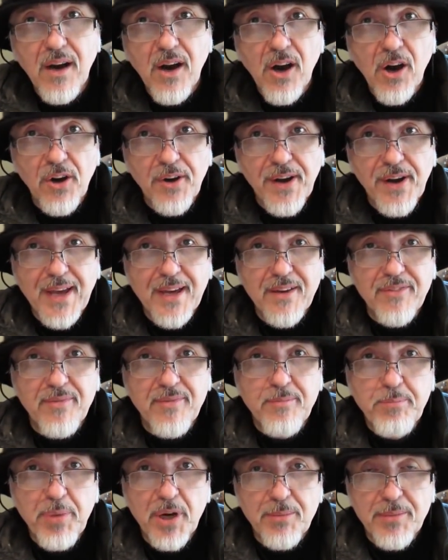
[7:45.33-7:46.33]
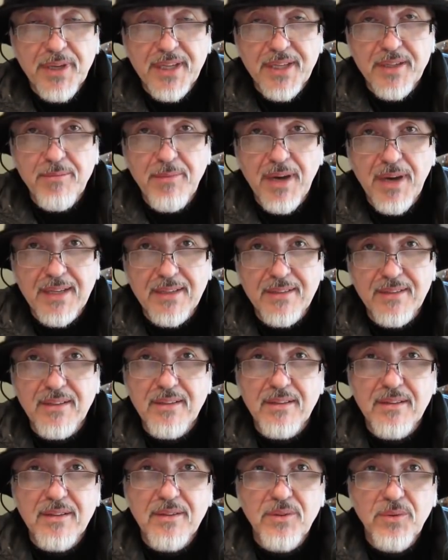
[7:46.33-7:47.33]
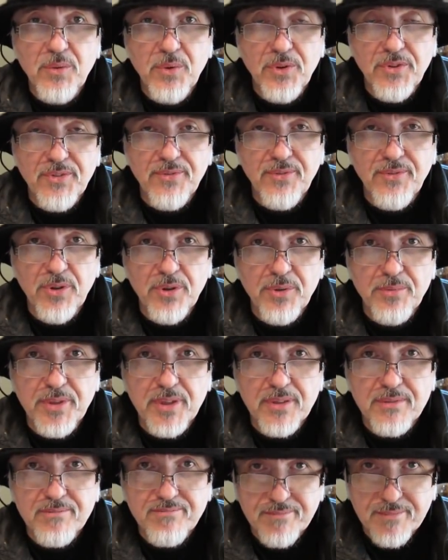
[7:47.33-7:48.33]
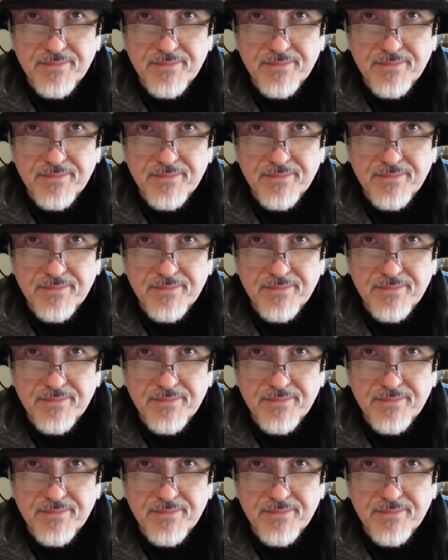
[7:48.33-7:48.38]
RAF Bomber Command was formed.